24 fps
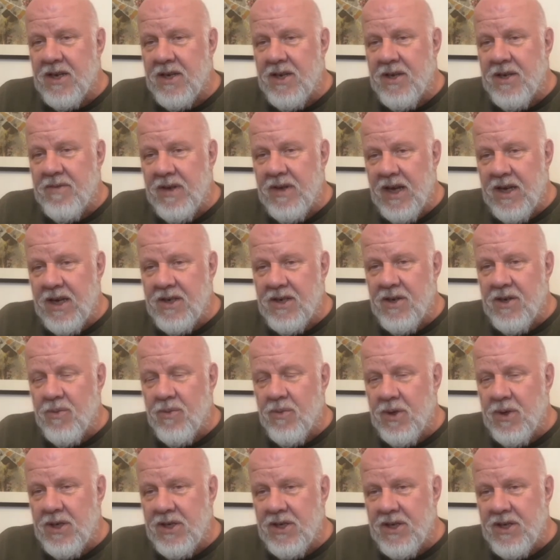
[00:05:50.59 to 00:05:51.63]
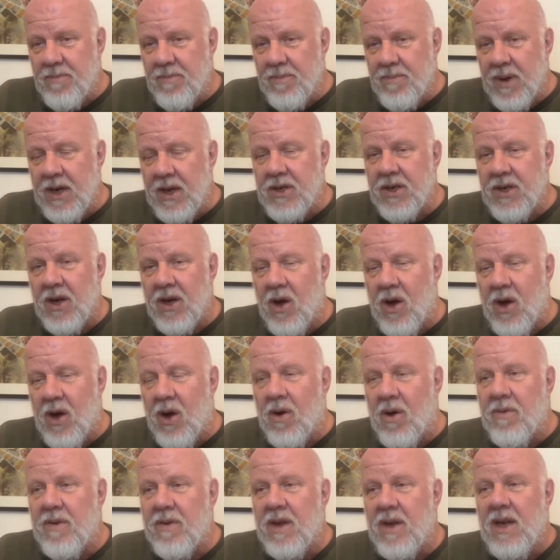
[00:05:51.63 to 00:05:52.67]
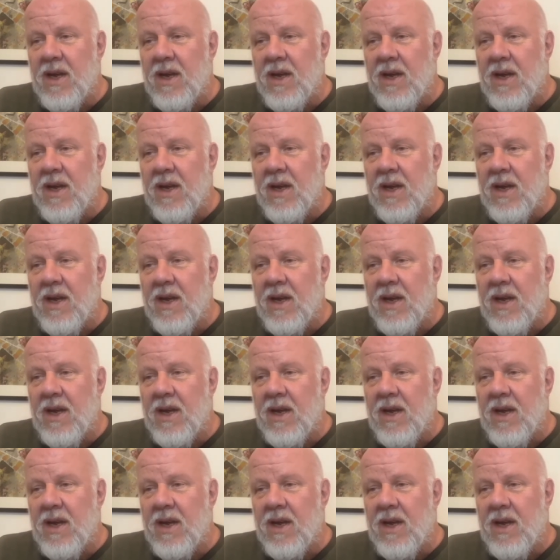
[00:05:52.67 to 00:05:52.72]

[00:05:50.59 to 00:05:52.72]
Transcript: deviation, which is a measure of